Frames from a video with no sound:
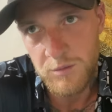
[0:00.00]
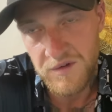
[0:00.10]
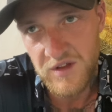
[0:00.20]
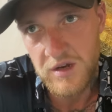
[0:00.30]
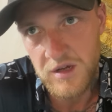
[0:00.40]

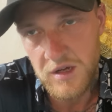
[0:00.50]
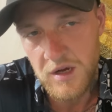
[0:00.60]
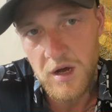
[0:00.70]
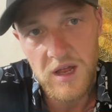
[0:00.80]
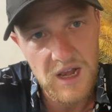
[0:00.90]
We've done an
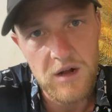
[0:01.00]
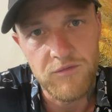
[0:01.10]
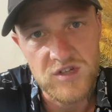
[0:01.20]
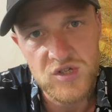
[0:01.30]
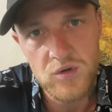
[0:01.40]
iCloud
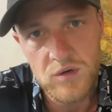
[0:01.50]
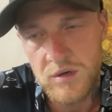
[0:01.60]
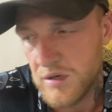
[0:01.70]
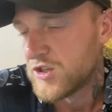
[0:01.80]
restore,